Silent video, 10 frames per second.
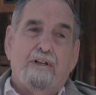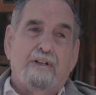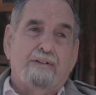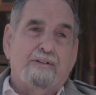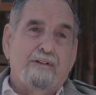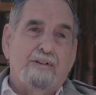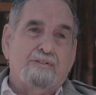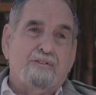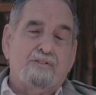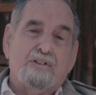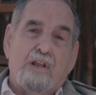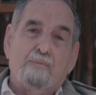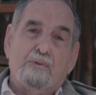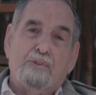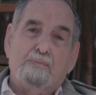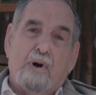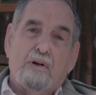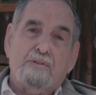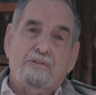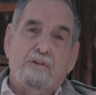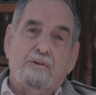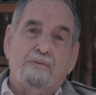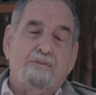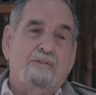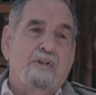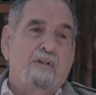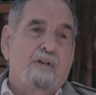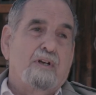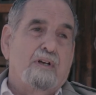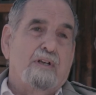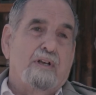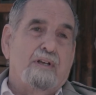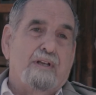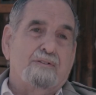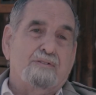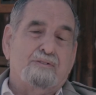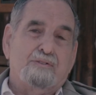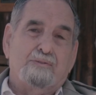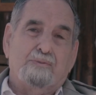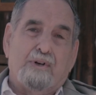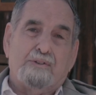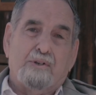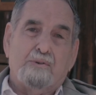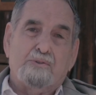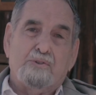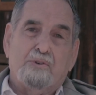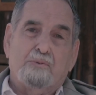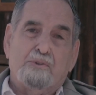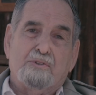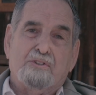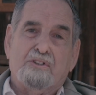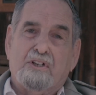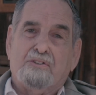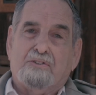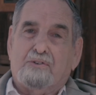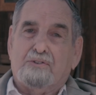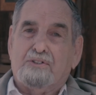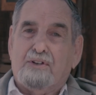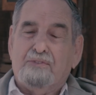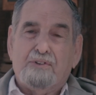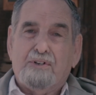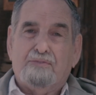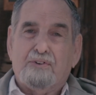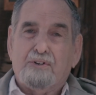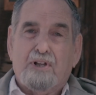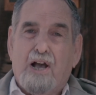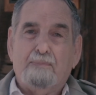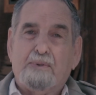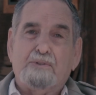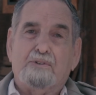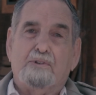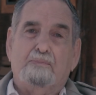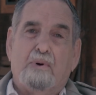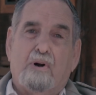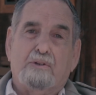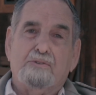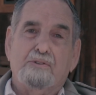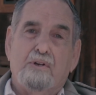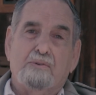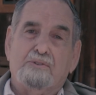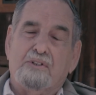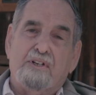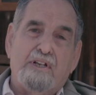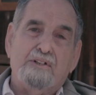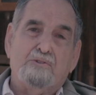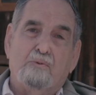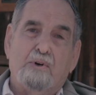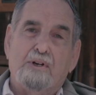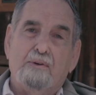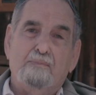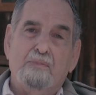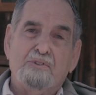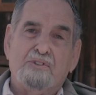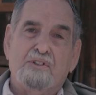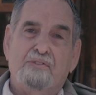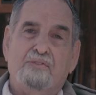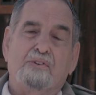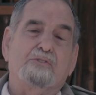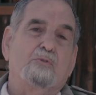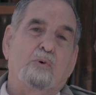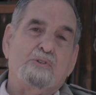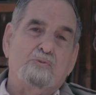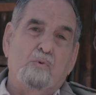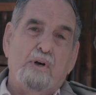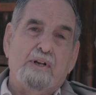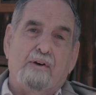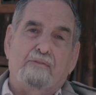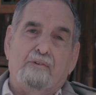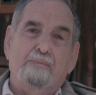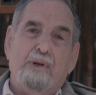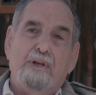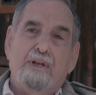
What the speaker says: It's the same with the Barks notes. As I told you, there was 6 or 7 different copies of the Barks notes, and each one of them was different. So which one of them